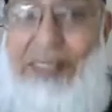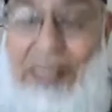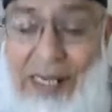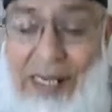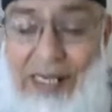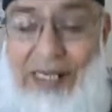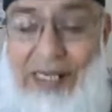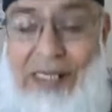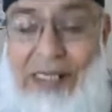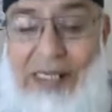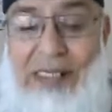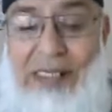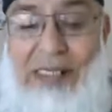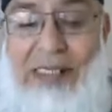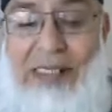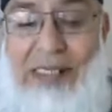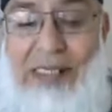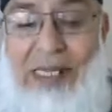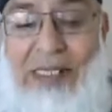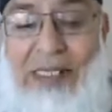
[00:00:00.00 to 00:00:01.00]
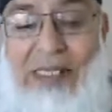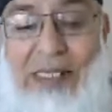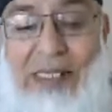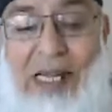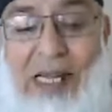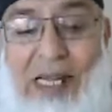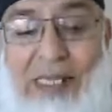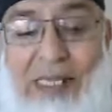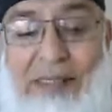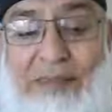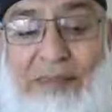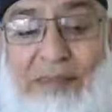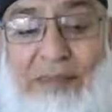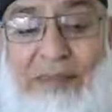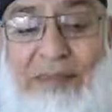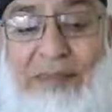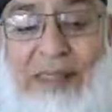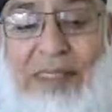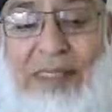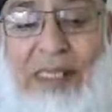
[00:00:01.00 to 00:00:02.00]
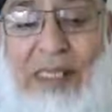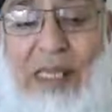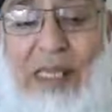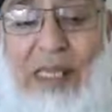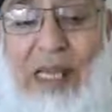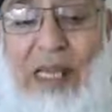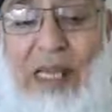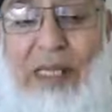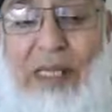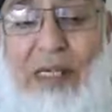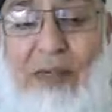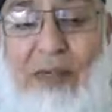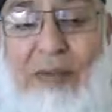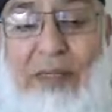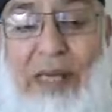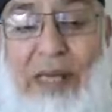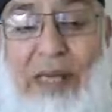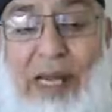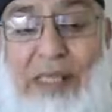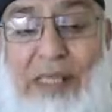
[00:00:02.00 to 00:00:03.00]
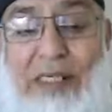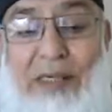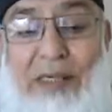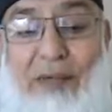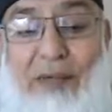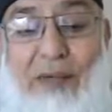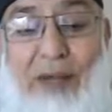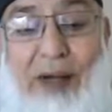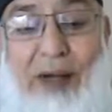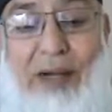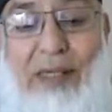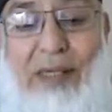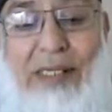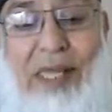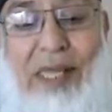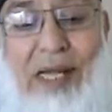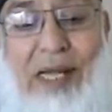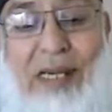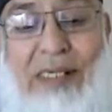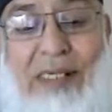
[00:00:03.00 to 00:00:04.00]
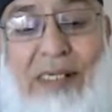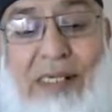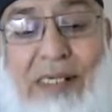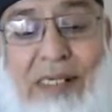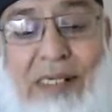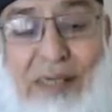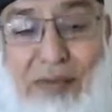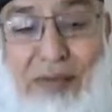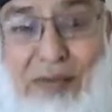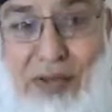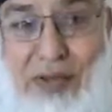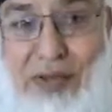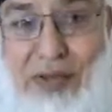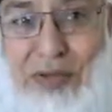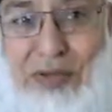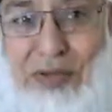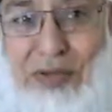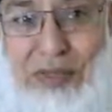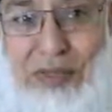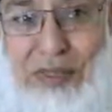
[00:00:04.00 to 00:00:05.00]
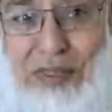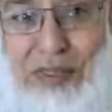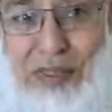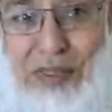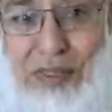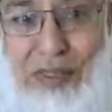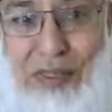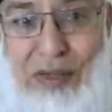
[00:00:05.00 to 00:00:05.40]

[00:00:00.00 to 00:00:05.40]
Daily. It says that accumulation where dirt and refuse